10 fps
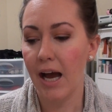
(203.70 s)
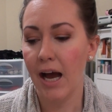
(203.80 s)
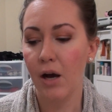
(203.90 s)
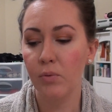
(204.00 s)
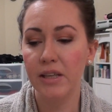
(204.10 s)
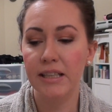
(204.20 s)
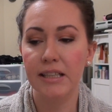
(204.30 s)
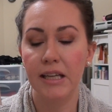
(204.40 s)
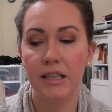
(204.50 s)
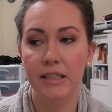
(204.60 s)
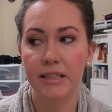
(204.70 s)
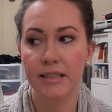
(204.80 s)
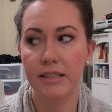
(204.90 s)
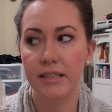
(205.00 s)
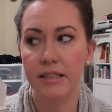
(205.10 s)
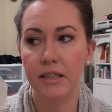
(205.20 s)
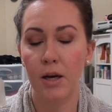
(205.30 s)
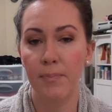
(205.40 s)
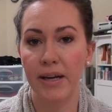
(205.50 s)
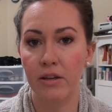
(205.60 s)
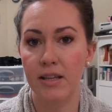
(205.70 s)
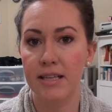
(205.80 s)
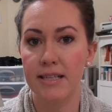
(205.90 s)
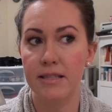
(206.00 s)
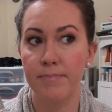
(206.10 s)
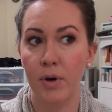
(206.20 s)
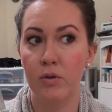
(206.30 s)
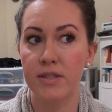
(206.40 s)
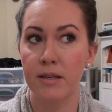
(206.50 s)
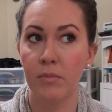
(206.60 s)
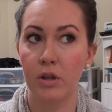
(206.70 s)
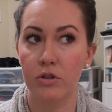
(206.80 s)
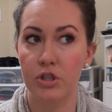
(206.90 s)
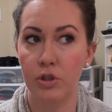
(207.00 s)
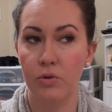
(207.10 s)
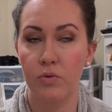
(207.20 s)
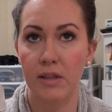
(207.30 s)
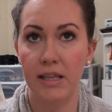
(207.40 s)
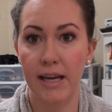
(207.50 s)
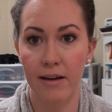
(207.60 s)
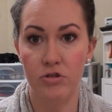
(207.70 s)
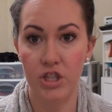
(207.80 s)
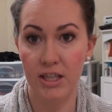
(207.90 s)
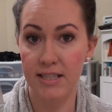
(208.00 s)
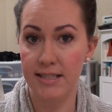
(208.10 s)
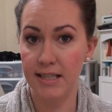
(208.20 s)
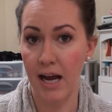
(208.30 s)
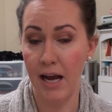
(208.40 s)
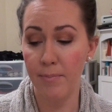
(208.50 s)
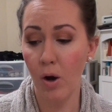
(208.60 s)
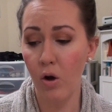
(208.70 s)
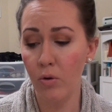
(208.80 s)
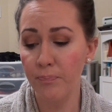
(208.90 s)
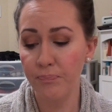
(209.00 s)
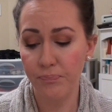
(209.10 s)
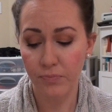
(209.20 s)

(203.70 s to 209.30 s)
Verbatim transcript: I would compare this most similar to the Algenist eye balm,